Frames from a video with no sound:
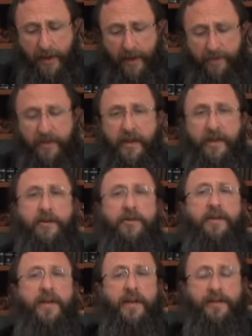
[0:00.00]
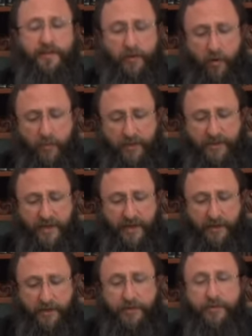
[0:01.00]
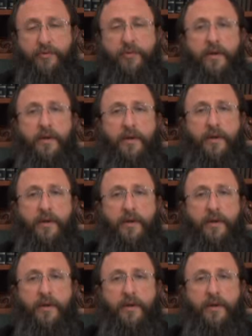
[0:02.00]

And the inner gates opened into